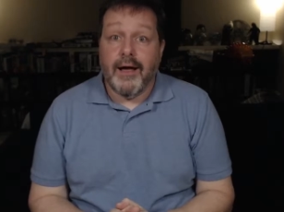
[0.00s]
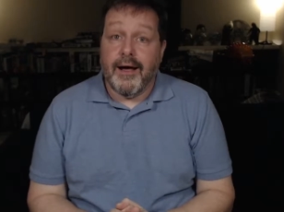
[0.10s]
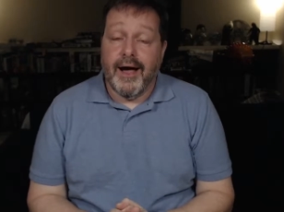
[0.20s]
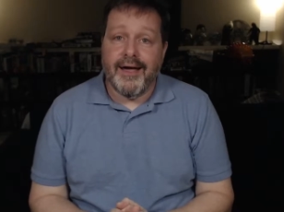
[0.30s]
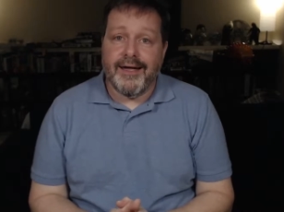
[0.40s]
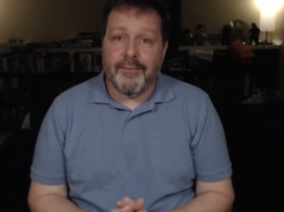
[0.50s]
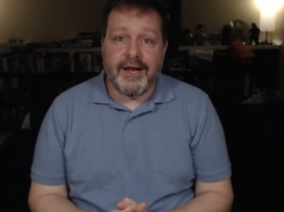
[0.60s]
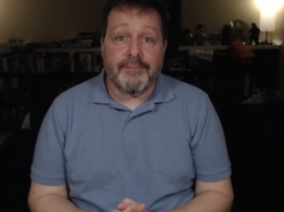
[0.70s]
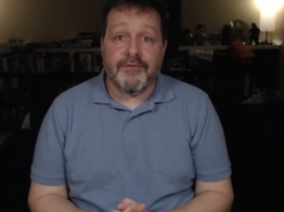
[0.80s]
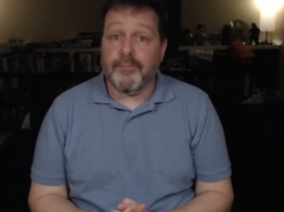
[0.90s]
Hi, my
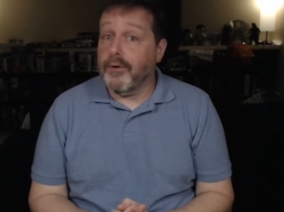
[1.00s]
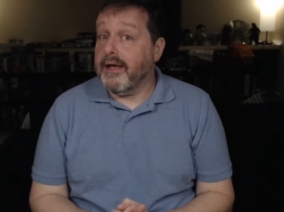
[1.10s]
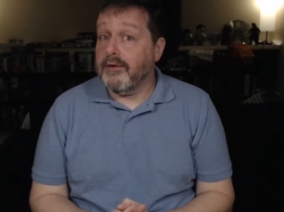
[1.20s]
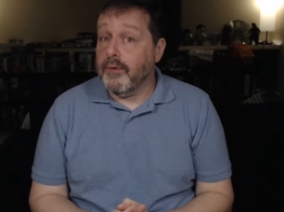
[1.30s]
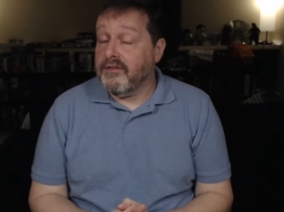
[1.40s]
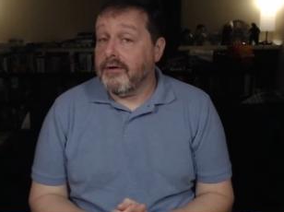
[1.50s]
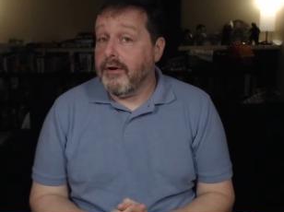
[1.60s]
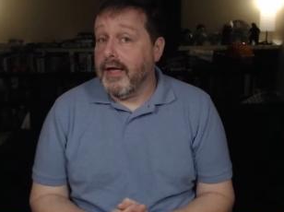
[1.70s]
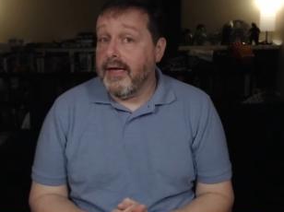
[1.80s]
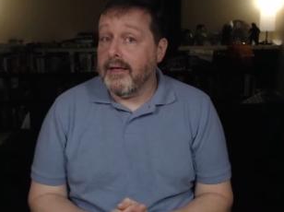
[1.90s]
name is Bryan
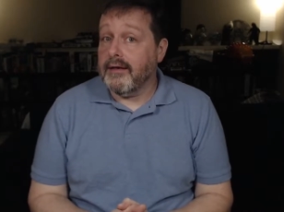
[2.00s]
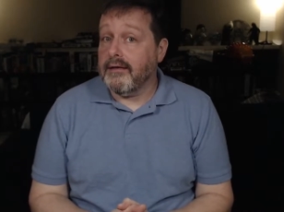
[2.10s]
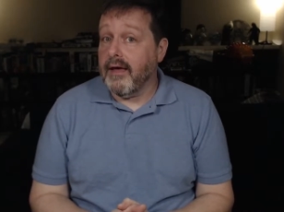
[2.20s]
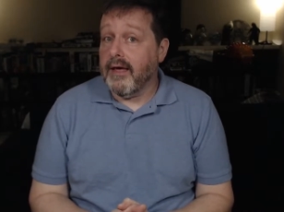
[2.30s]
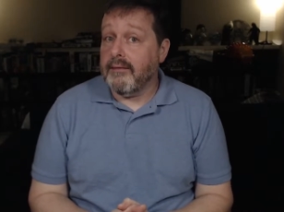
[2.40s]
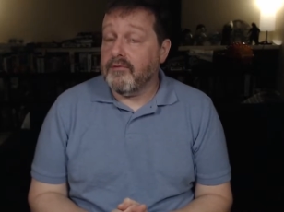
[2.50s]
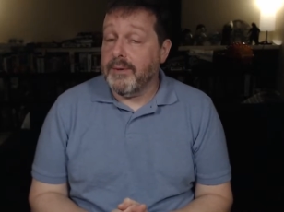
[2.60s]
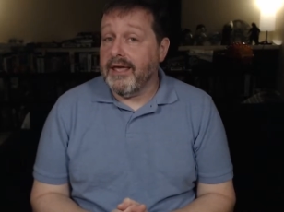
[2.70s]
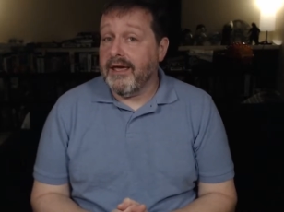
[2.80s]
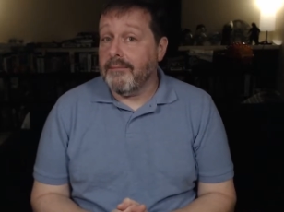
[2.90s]
Winter, and I am
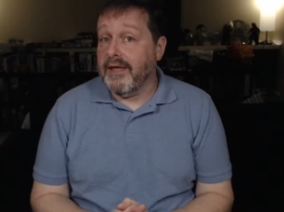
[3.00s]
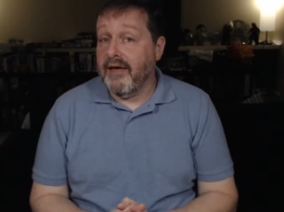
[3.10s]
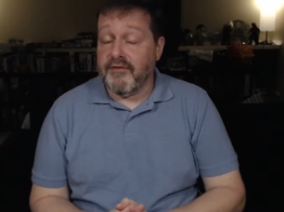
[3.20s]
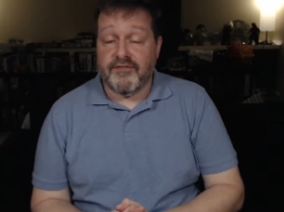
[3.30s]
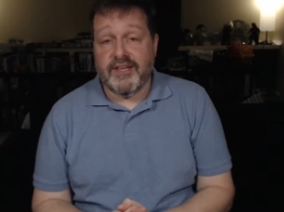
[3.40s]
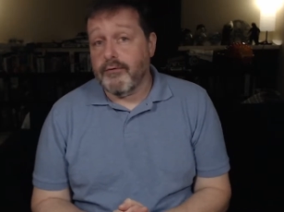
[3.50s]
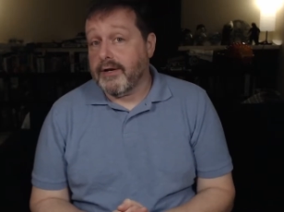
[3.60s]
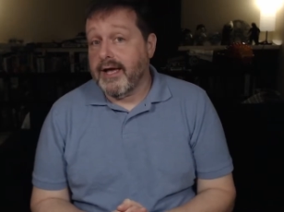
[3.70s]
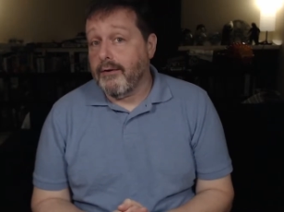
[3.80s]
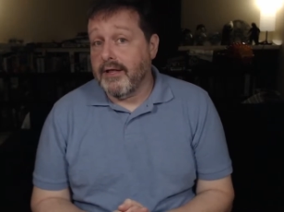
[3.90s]
speaking on behalf of Secret
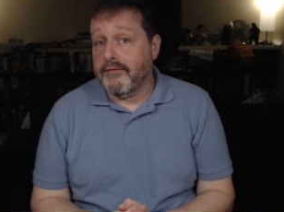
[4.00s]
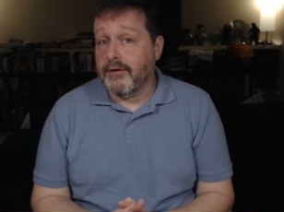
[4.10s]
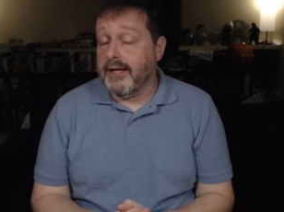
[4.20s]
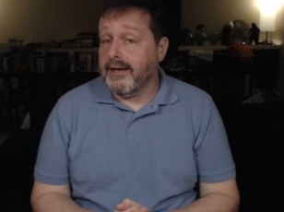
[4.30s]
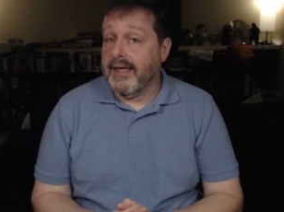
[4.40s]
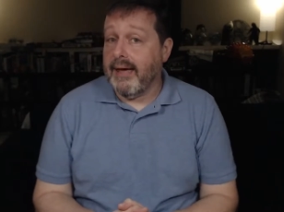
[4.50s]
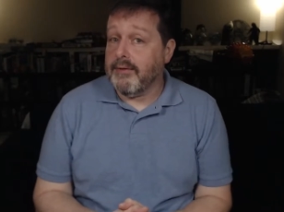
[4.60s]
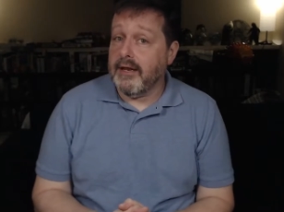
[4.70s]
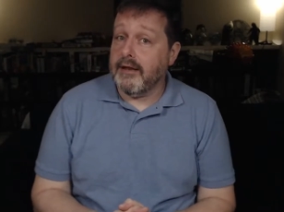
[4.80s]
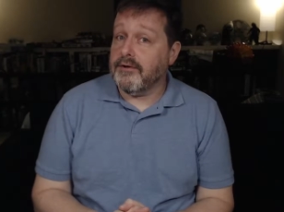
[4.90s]
Cow Level and
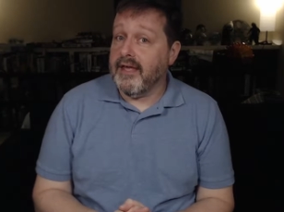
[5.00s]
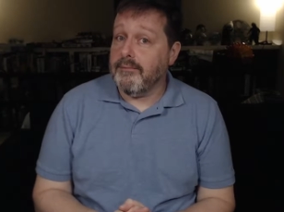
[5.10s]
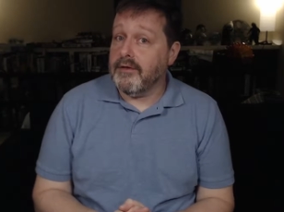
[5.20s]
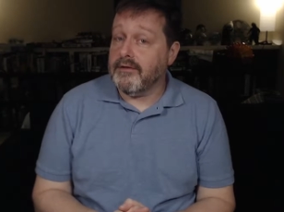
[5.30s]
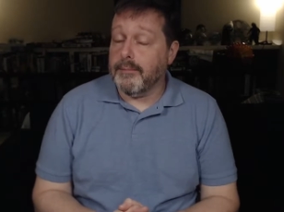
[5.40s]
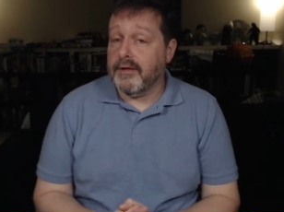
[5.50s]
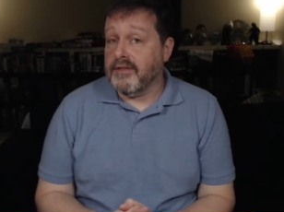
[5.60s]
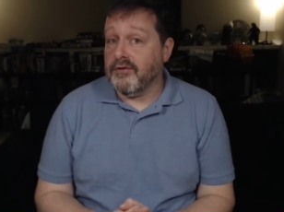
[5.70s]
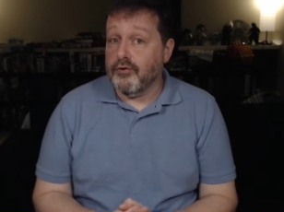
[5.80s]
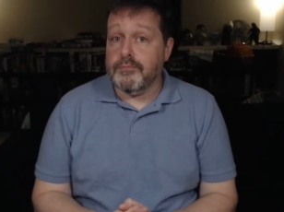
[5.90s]
Cabinet Entertainment about the
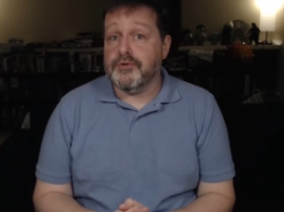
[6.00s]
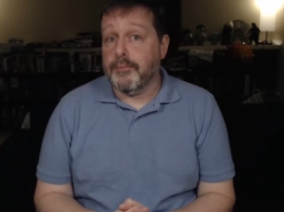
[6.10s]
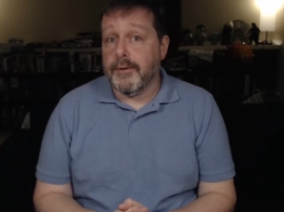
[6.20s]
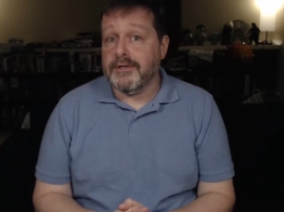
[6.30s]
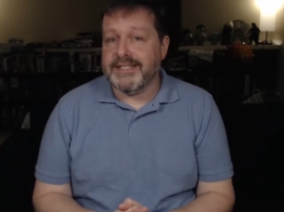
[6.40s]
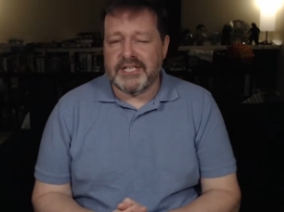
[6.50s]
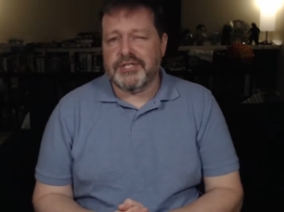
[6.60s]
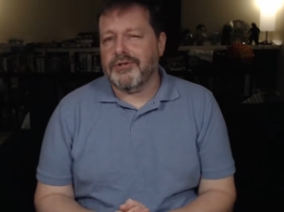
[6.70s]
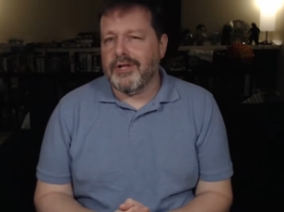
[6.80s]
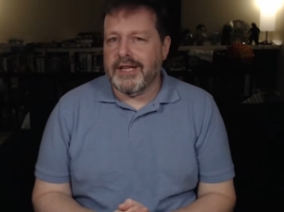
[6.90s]
Doomtrooper
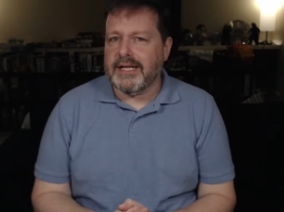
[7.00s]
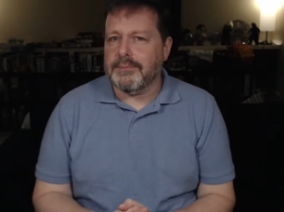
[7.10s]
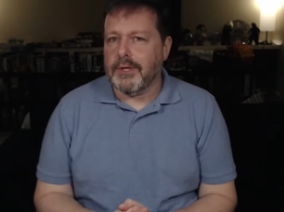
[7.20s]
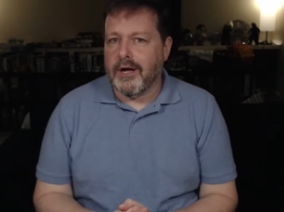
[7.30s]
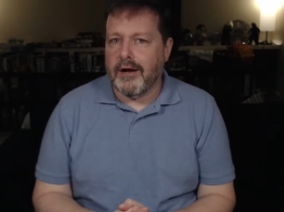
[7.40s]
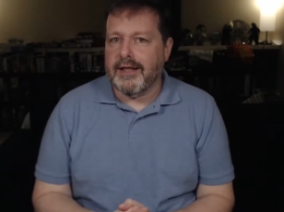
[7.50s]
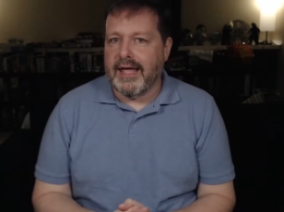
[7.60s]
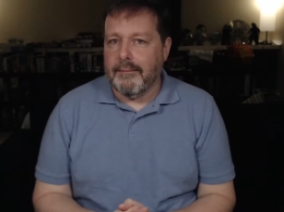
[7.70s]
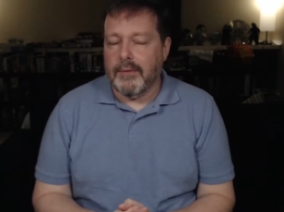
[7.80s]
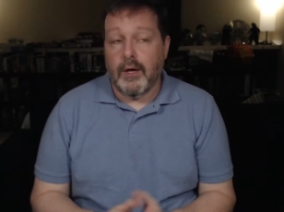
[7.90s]
digital collectible card
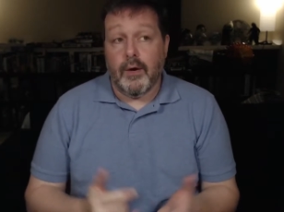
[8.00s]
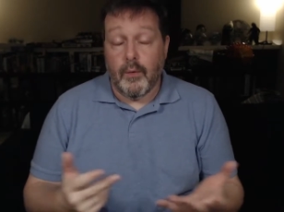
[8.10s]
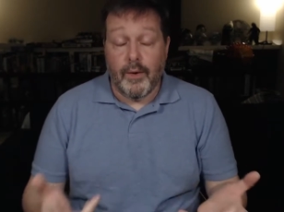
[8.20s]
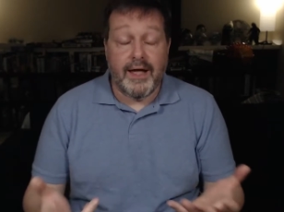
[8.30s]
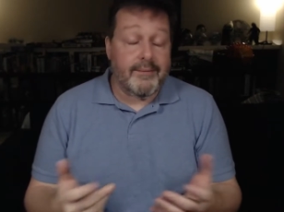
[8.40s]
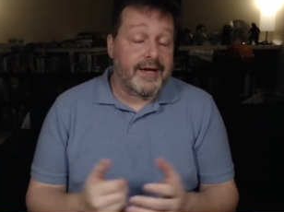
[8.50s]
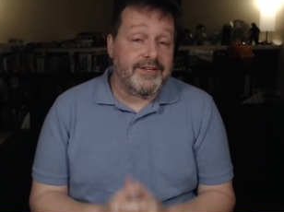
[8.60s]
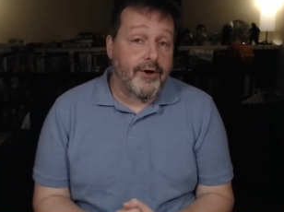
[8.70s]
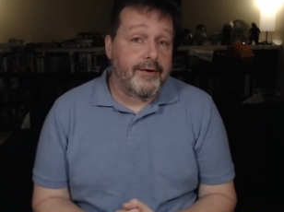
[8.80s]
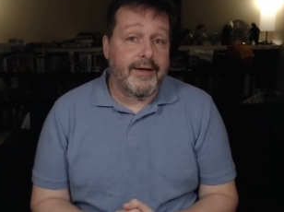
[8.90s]
game. Why am I
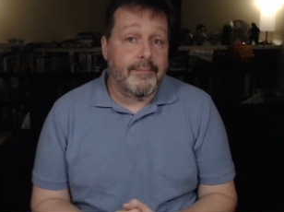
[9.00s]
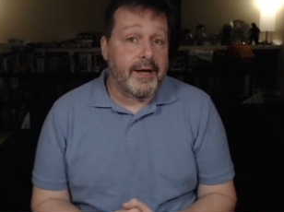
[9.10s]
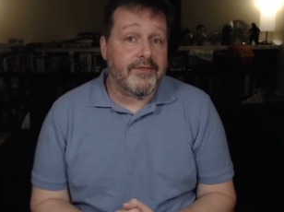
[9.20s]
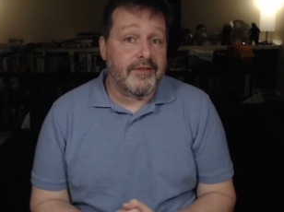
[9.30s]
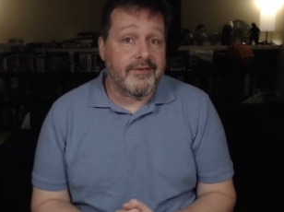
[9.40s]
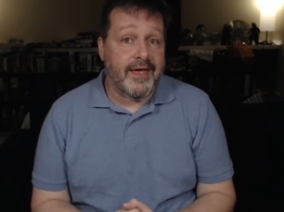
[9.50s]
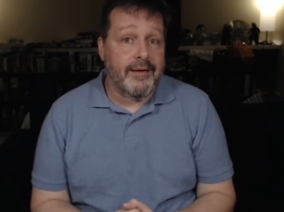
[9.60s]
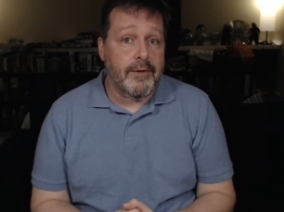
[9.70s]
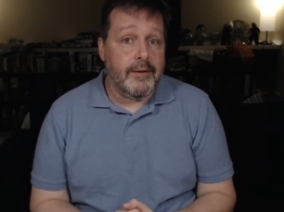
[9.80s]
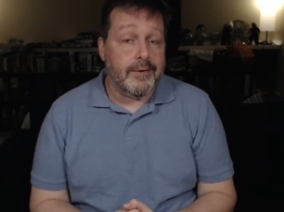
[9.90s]
talking about this
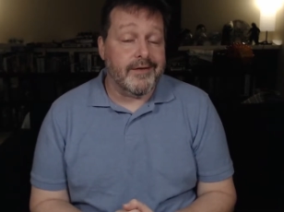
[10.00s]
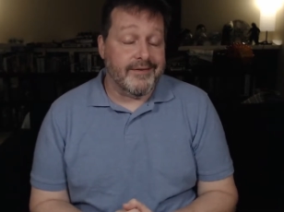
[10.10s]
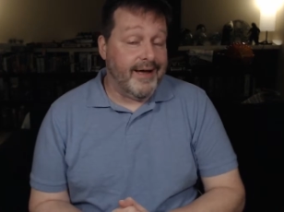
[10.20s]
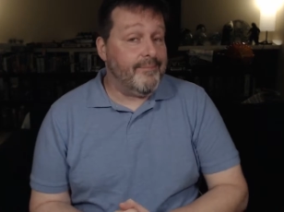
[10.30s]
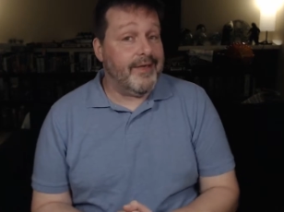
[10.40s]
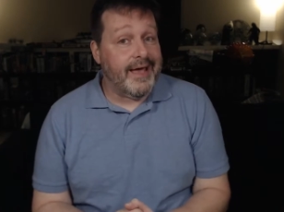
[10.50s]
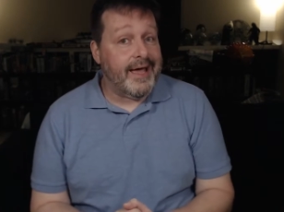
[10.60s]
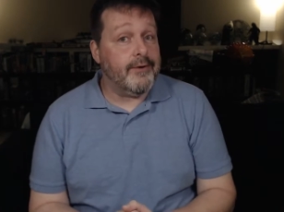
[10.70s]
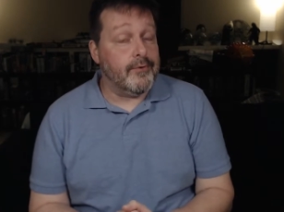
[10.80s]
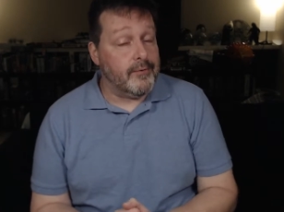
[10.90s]
game? Because I'm the guy
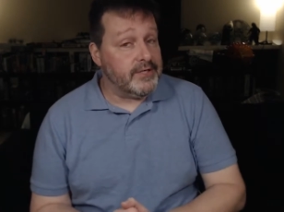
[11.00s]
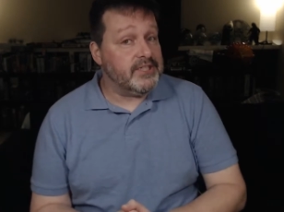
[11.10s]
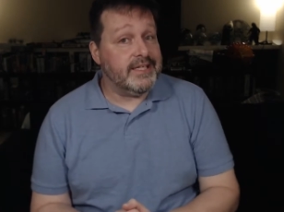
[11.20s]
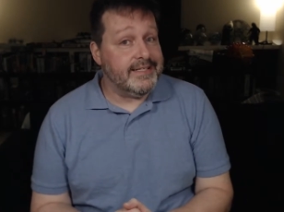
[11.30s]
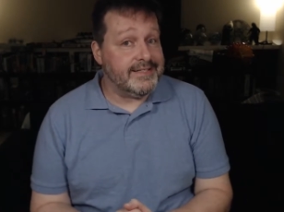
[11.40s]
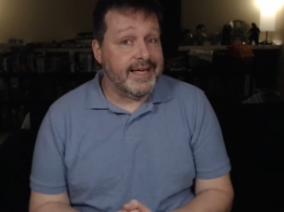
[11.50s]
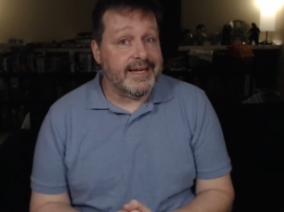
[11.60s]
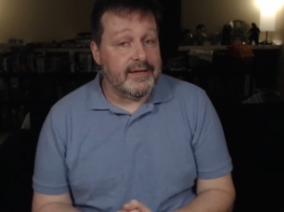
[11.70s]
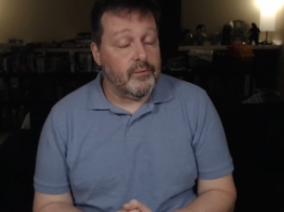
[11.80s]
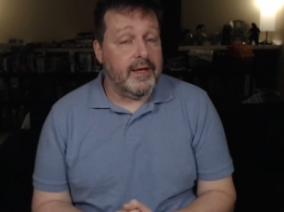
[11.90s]
who originally designed
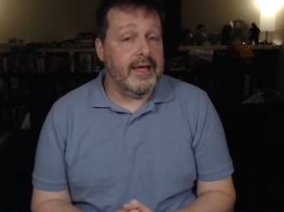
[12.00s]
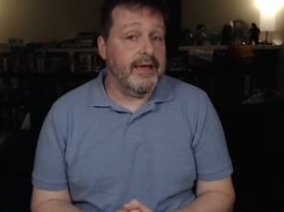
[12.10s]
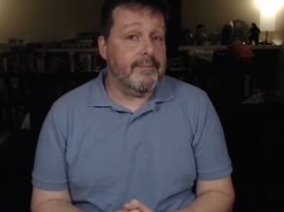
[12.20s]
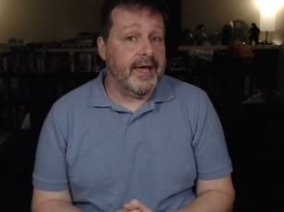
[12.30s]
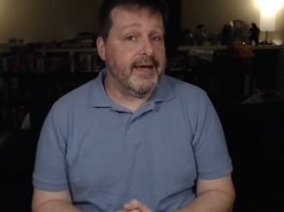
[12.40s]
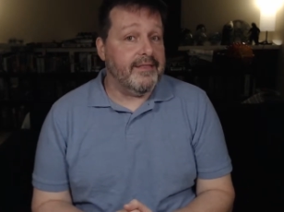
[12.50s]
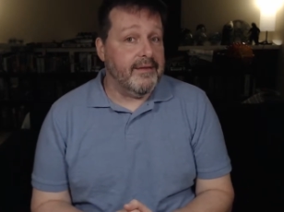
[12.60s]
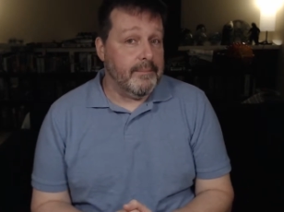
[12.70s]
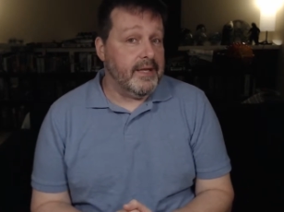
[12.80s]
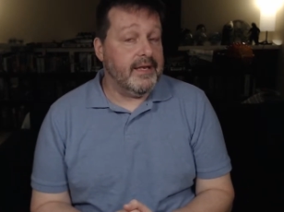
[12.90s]
it way back in the
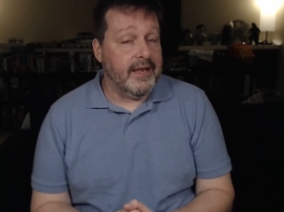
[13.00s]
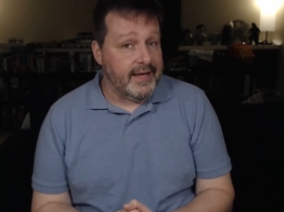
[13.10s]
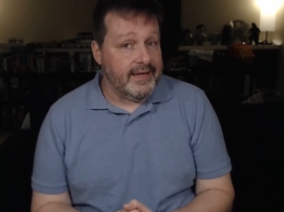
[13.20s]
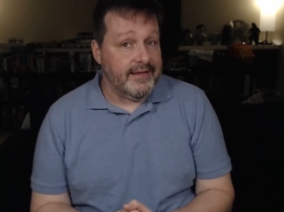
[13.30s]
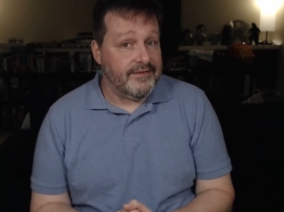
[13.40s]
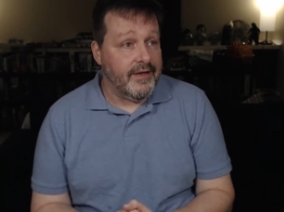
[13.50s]
mid-90s.